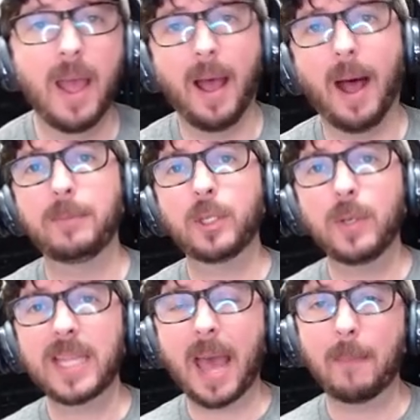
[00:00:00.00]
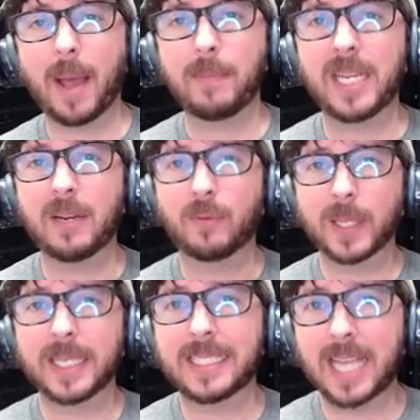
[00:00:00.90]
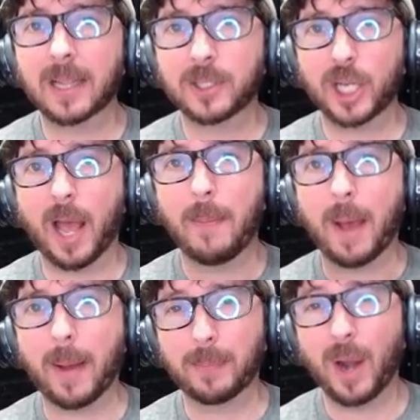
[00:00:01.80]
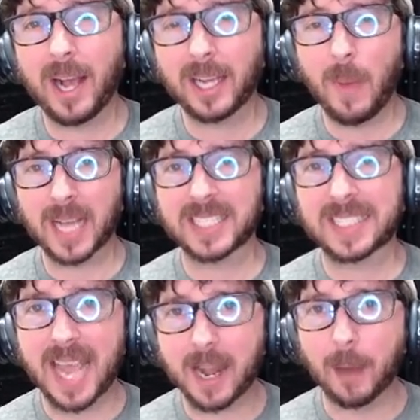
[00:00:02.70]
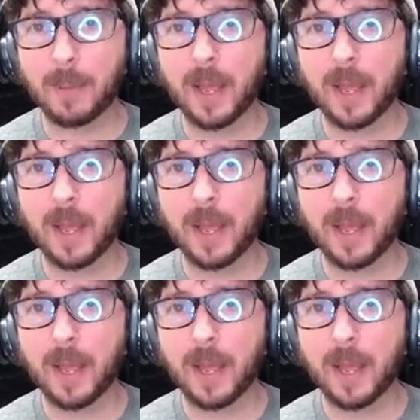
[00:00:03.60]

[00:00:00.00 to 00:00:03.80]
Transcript: I'm doing that by being really intelligent about my Proxmox setup